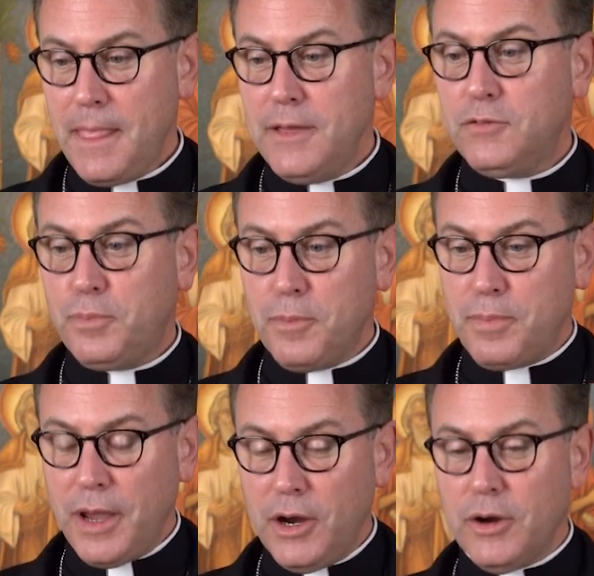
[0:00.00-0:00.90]
is
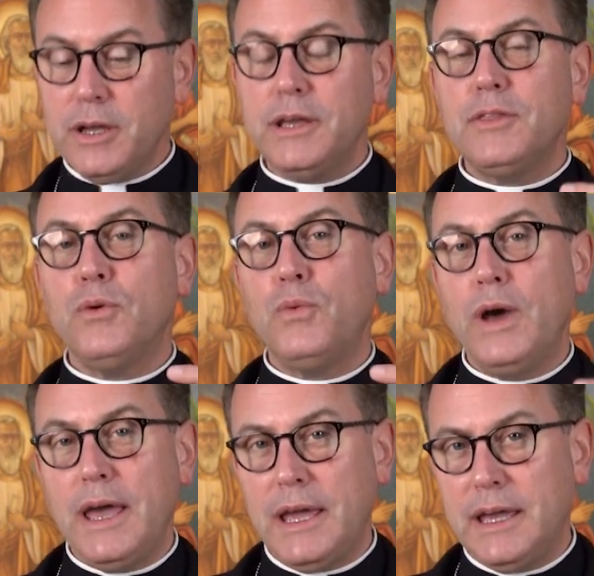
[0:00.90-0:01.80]
preparing the
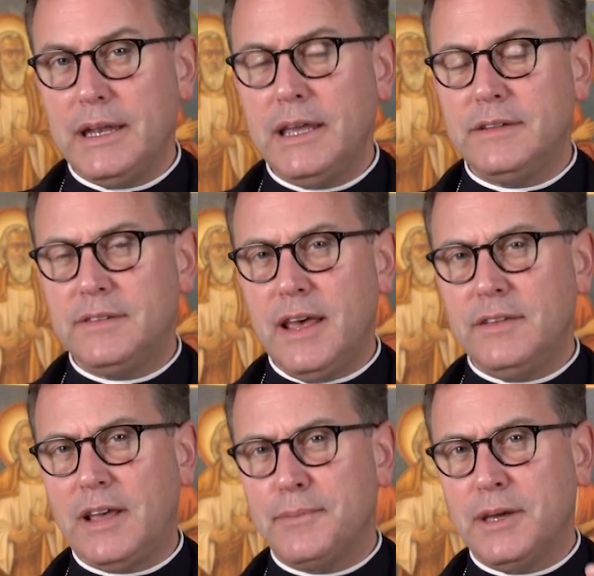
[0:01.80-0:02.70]
way, and he
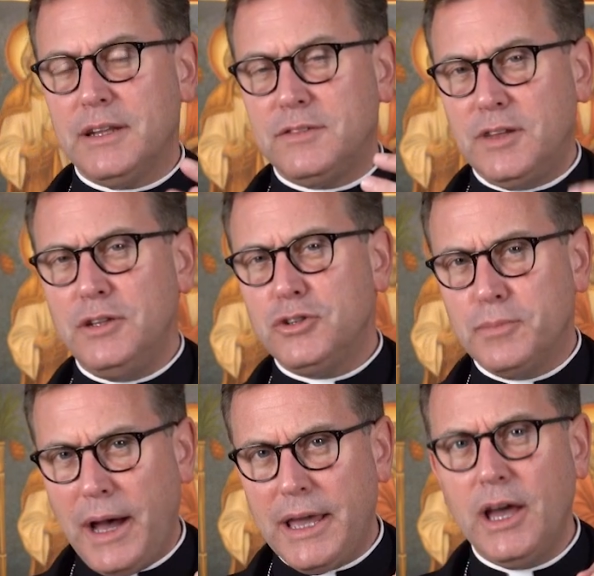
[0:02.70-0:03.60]
says, "I'm going to send you
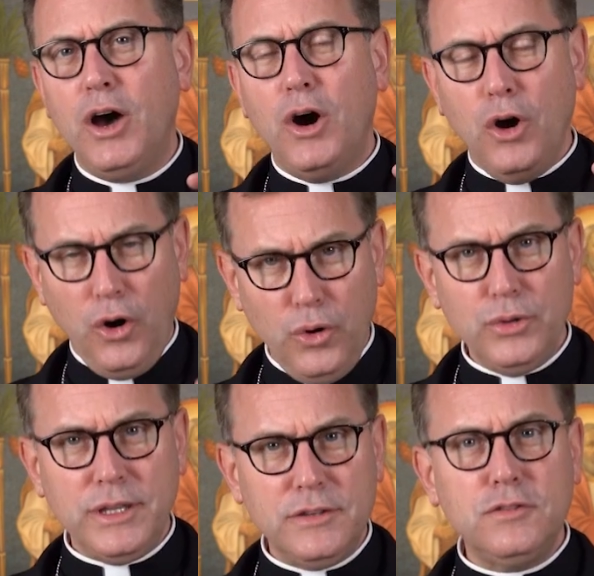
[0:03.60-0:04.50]
my
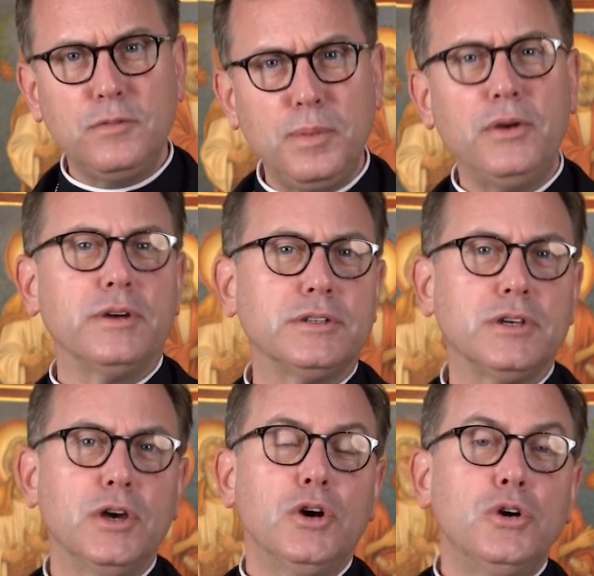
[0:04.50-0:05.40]
Holy Spirit,
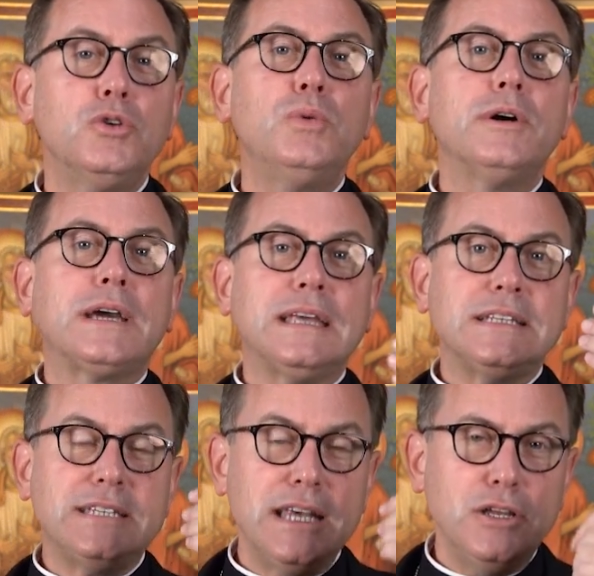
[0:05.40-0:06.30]
who will
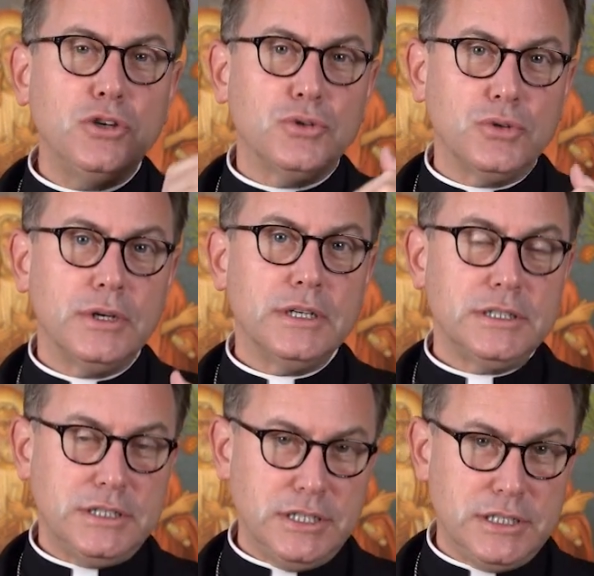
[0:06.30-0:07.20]
continue
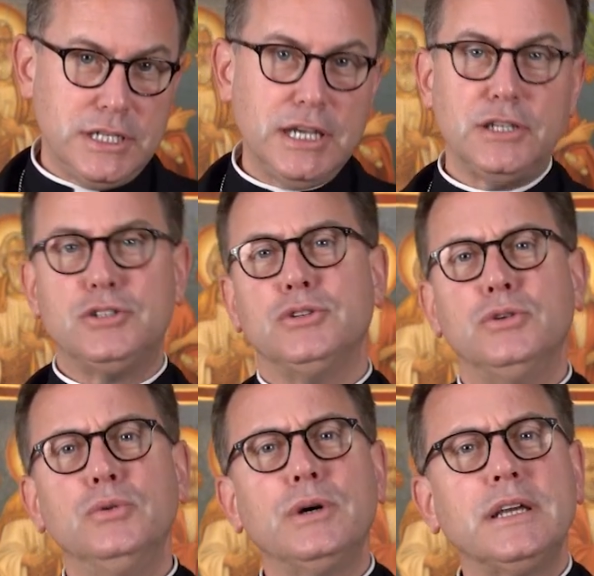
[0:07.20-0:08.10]
to teach you,
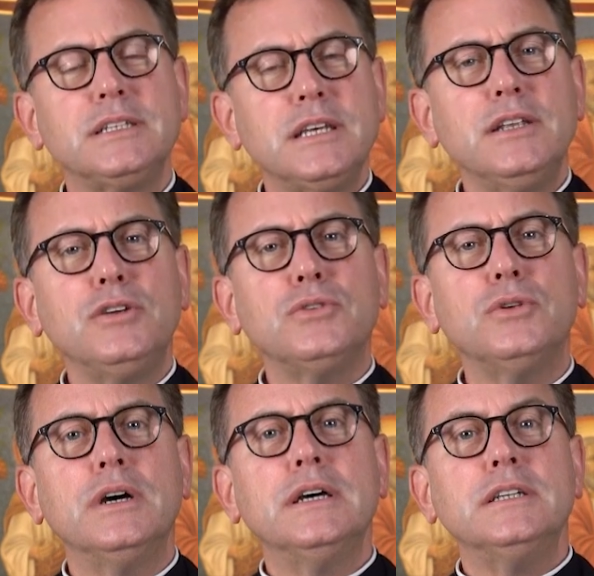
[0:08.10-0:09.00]
who will continue
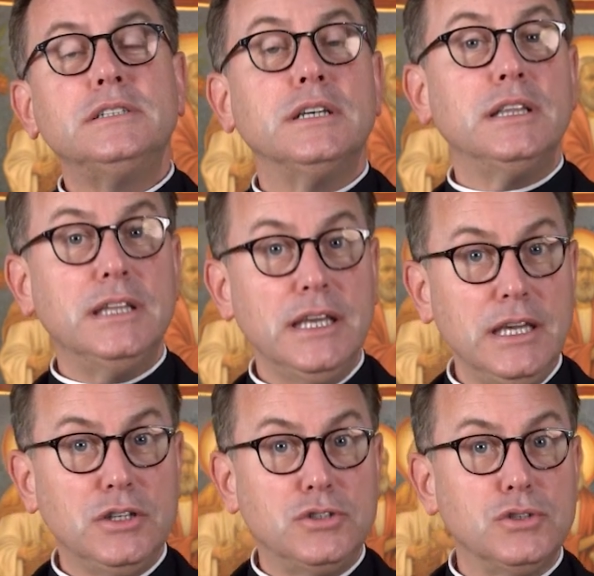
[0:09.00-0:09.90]
to
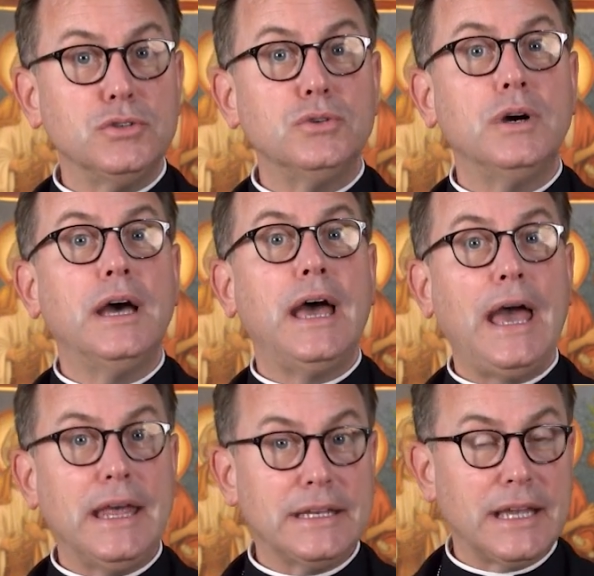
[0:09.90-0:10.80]
lead you
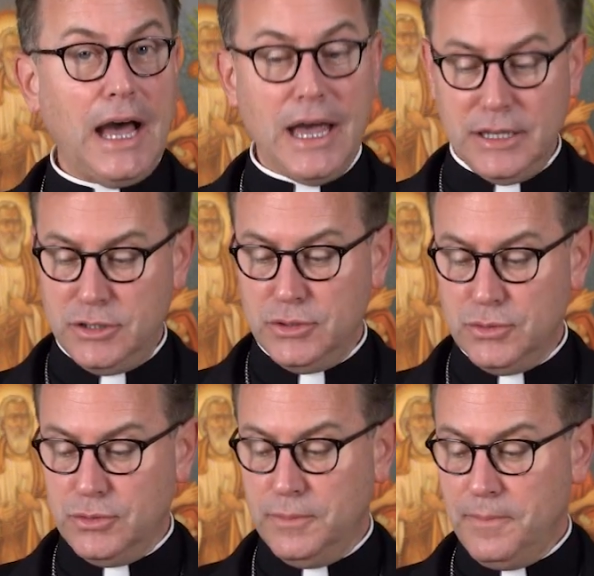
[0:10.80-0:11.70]
and guide you."